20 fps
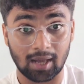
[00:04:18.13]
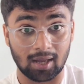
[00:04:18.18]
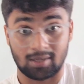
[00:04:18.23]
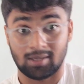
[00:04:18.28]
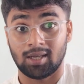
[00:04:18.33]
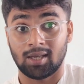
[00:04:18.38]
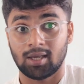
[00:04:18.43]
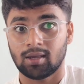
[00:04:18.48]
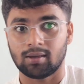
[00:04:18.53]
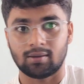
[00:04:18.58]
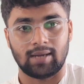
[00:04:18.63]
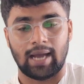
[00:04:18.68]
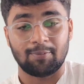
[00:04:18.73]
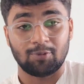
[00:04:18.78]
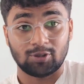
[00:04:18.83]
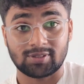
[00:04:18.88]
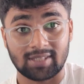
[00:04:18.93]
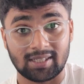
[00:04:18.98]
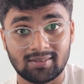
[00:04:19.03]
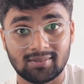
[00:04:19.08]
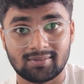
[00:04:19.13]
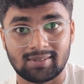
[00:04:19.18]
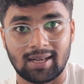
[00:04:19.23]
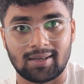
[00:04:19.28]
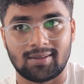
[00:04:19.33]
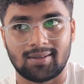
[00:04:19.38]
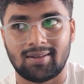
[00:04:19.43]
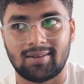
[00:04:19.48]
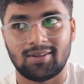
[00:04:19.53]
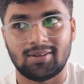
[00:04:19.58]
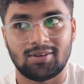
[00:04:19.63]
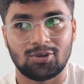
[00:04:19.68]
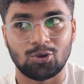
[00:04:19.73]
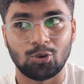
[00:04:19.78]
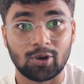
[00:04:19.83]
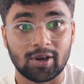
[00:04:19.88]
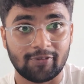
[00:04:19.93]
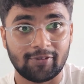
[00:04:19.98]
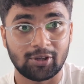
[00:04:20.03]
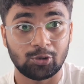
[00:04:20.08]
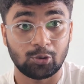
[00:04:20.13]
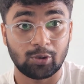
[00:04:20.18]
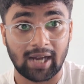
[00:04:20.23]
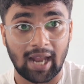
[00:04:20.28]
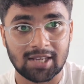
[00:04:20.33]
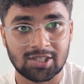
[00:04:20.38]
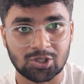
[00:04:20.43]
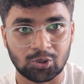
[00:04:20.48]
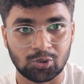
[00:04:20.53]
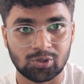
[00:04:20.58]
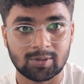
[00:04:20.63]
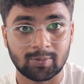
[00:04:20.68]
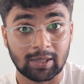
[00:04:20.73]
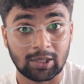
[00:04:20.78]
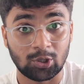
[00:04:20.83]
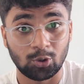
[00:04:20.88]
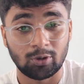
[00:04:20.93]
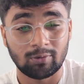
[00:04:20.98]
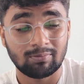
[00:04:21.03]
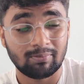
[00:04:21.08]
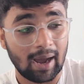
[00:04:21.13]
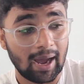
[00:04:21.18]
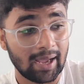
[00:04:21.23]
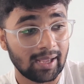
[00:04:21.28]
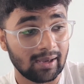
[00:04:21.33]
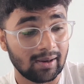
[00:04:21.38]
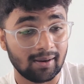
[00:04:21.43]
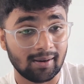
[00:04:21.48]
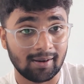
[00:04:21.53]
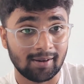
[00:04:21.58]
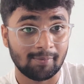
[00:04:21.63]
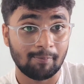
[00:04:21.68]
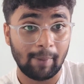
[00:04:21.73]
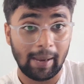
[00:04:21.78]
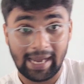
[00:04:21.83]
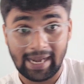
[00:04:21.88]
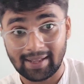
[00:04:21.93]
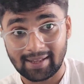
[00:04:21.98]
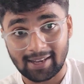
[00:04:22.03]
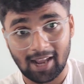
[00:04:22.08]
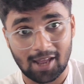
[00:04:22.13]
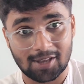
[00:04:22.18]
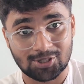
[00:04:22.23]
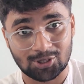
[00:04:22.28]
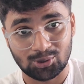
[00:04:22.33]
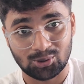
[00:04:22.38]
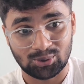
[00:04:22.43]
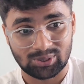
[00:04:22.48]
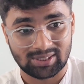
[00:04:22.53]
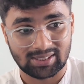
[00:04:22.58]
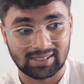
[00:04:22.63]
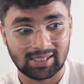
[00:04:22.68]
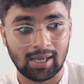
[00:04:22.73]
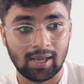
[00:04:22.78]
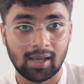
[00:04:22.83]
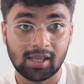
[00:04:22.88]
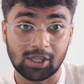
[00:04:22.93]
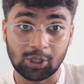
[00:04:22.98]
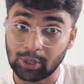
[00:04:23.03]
Yeah, I'm not saying that don't refer to crash course, but don't buy a paid crash course.